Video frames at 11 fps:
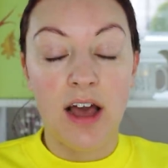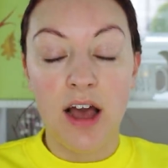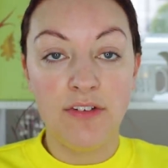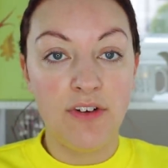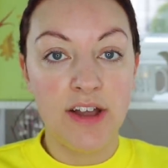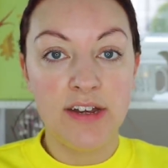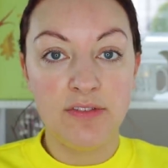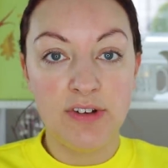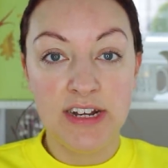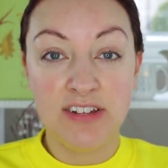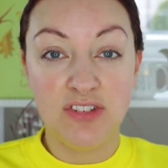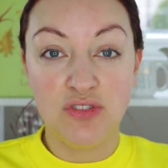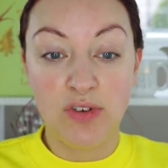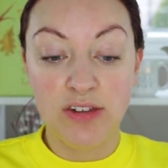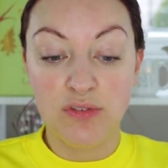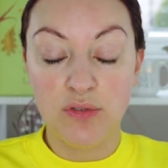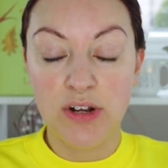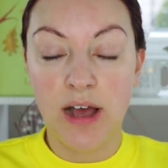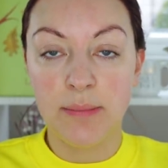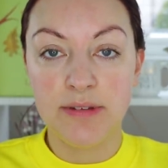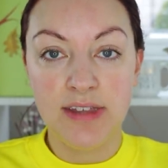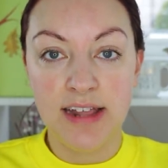I find it really stressful and it
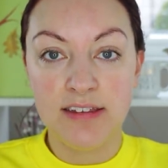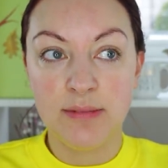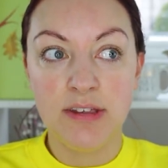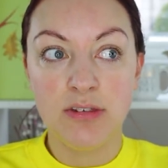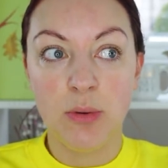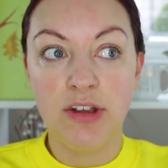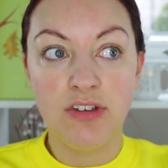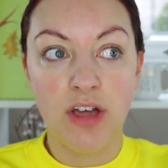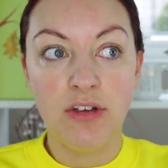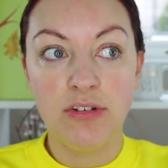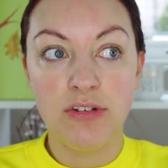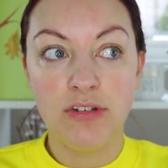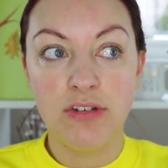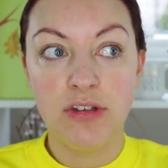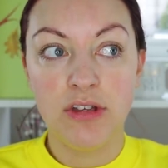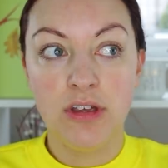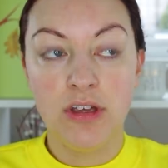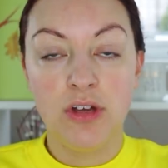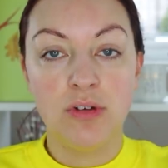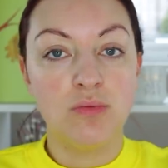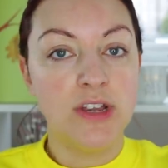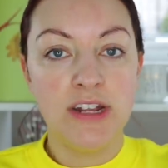upsets me, so I don't
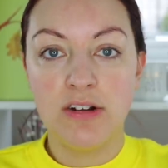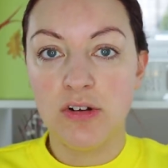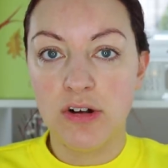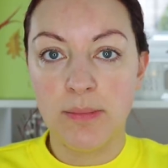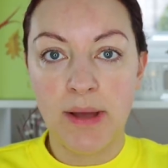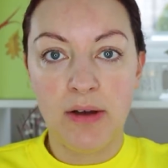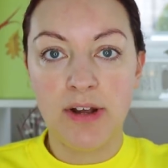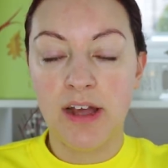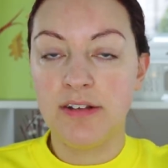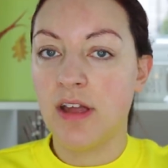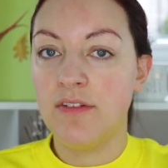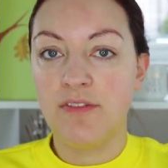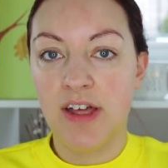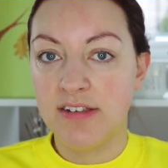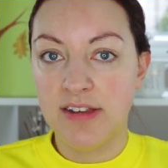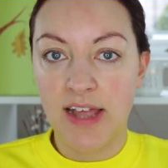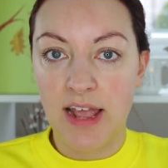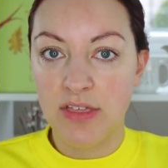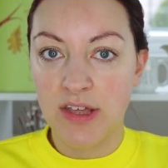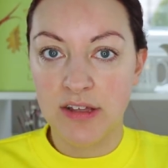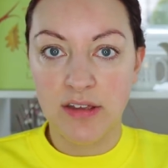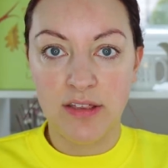read a lot about it. I don't investigate
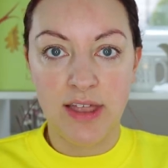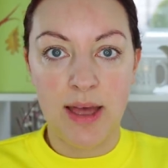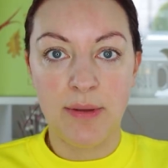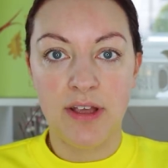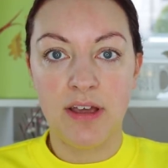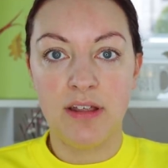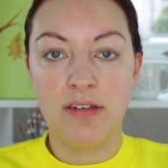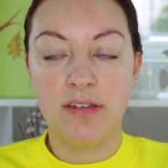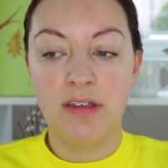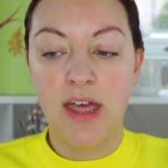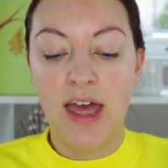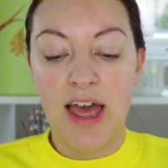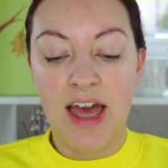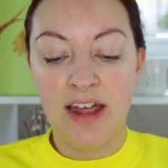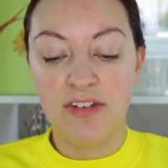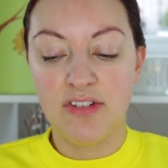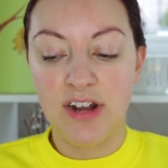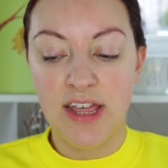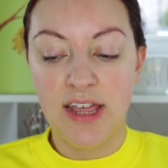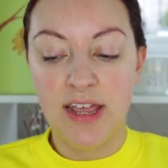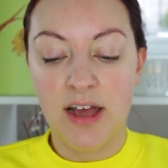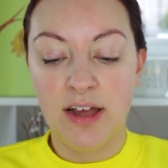things like that because
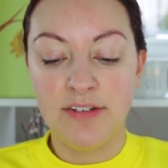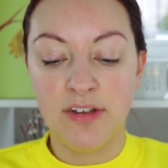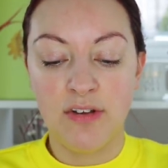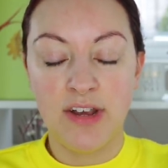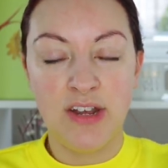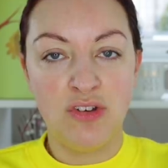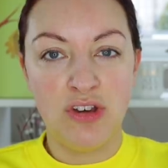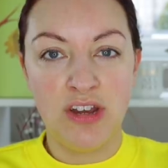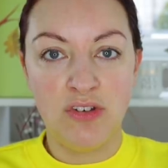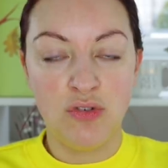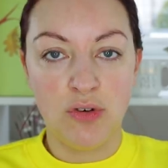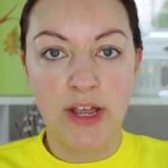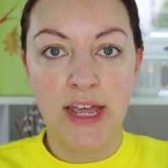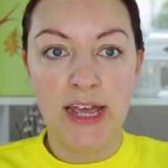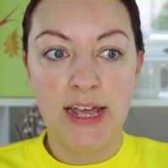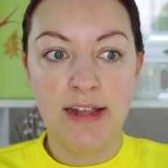actually I don't en- enjoy it.